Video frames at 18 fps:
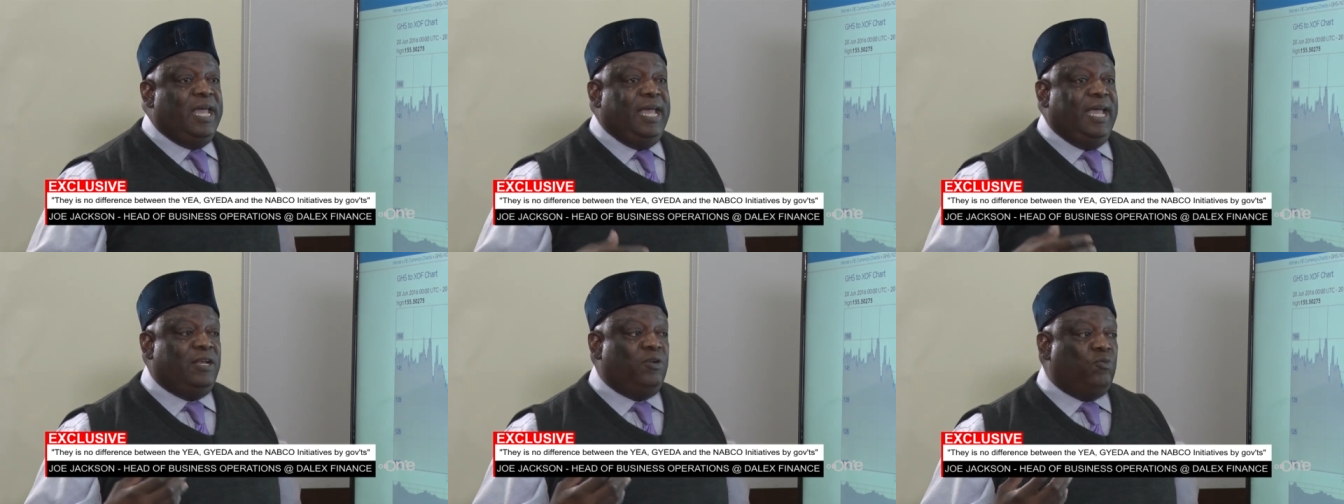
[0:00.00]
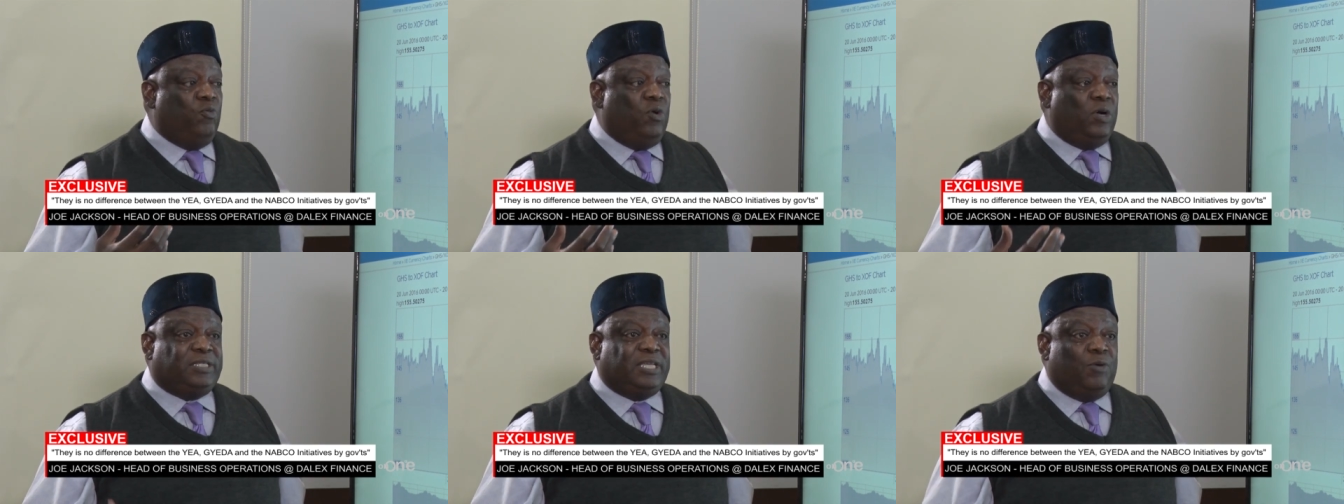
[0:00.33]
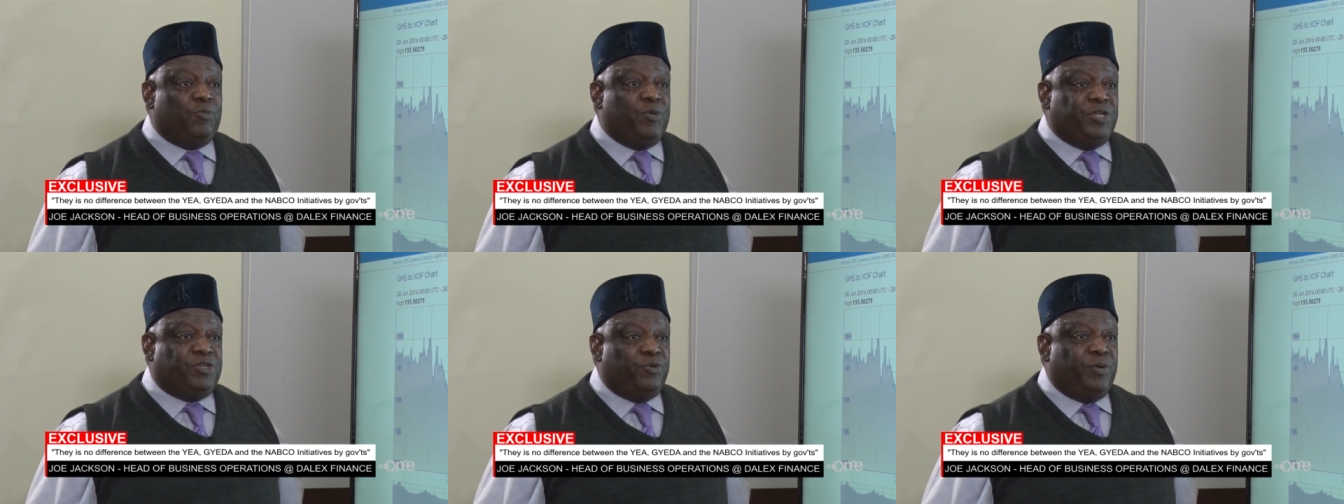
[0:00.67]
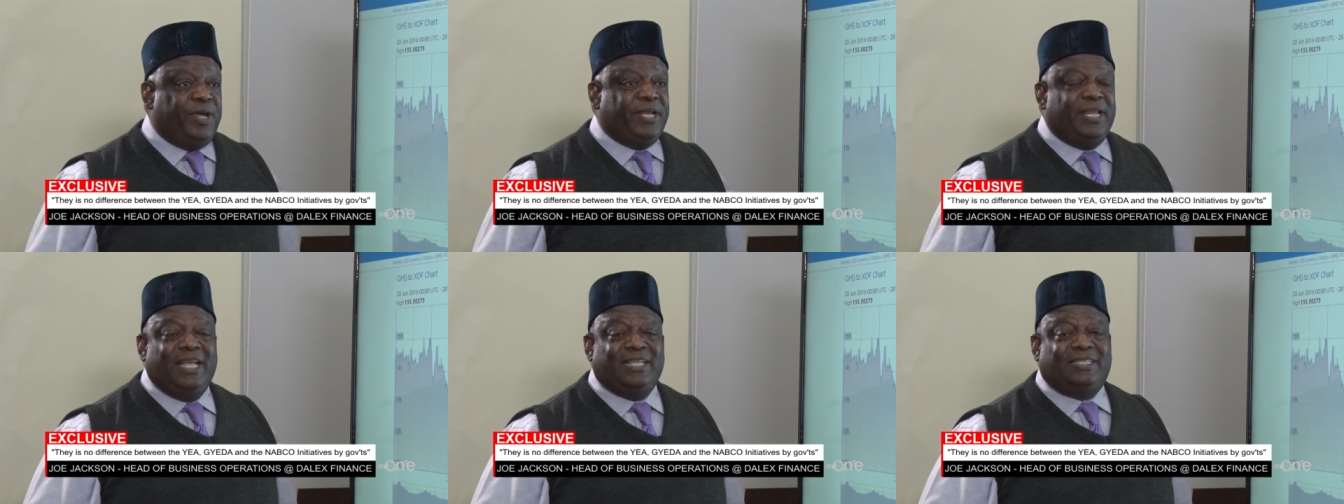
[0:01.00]
And what are we
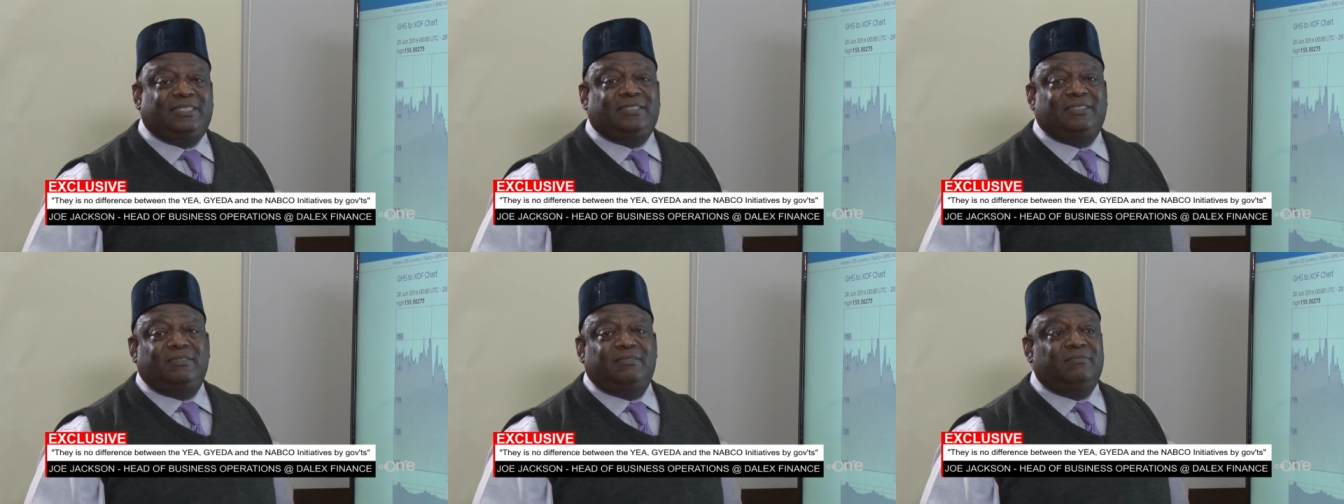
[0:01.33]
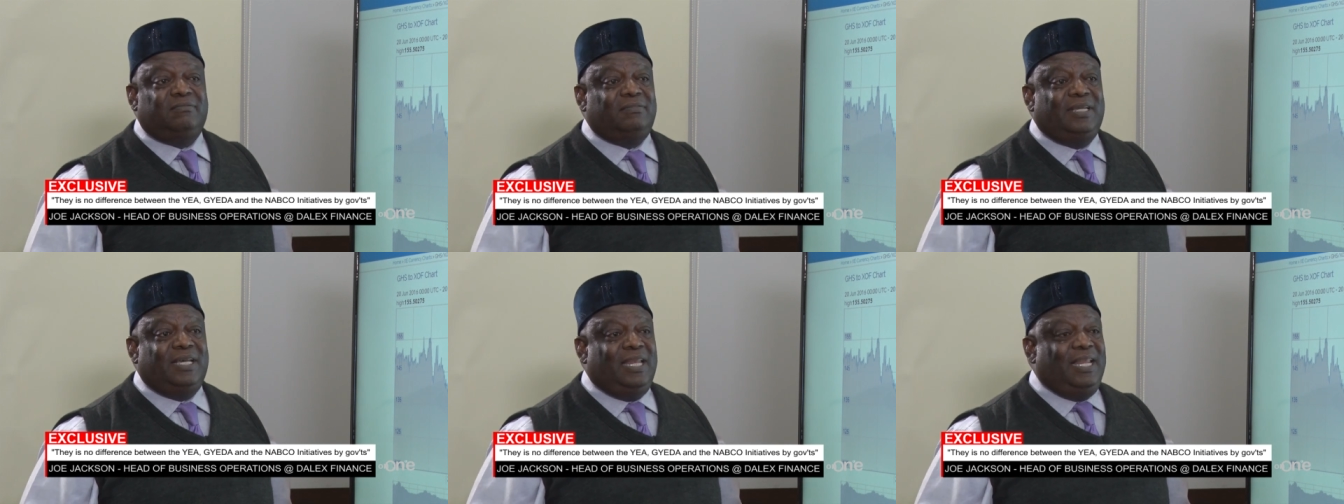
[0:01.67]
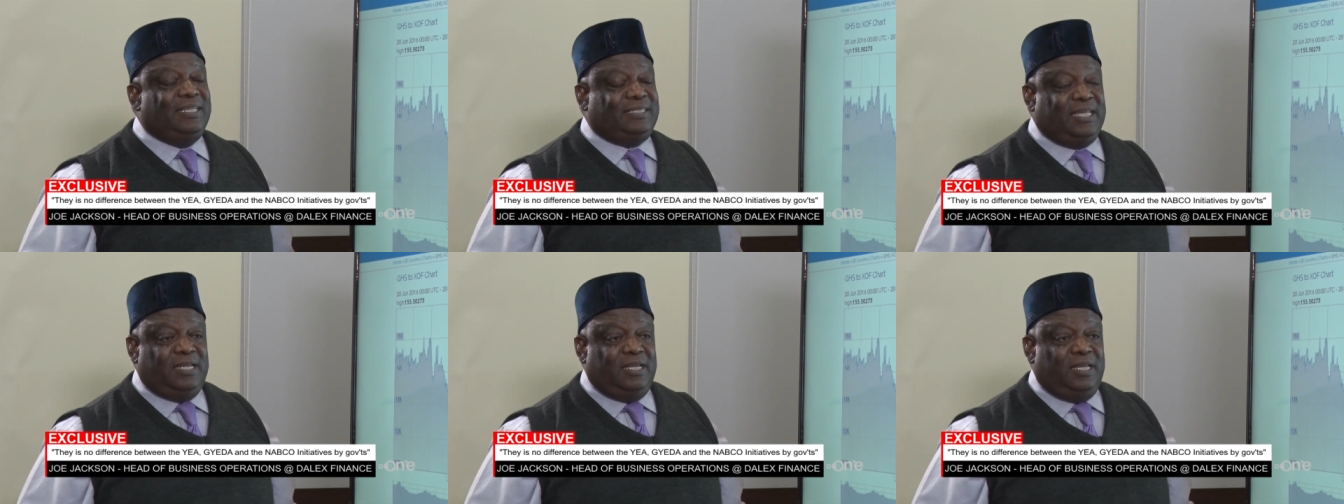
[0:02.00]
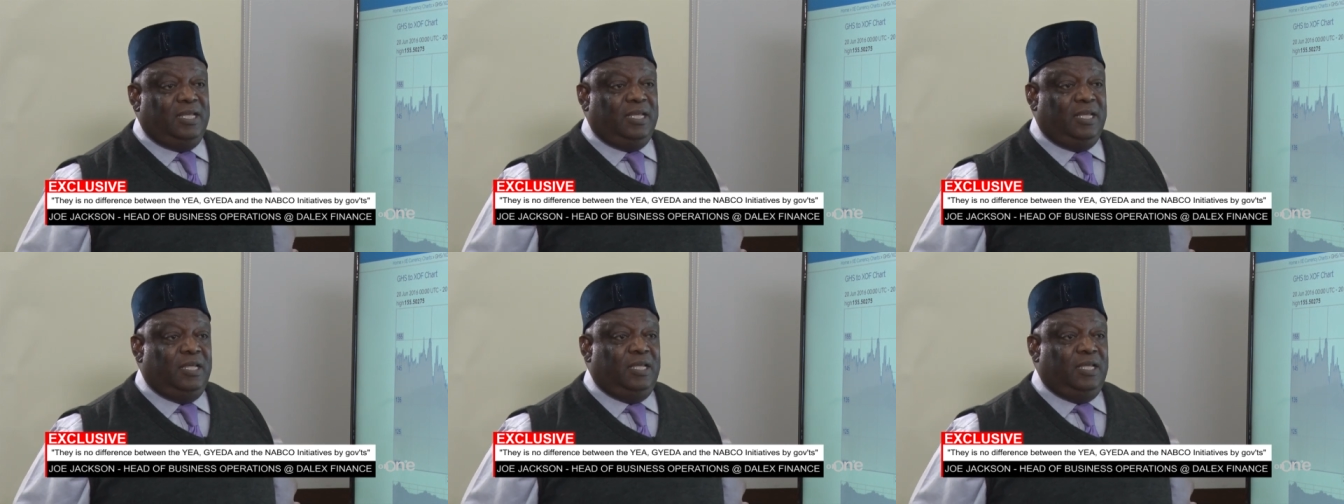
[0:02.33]
doing? Listen.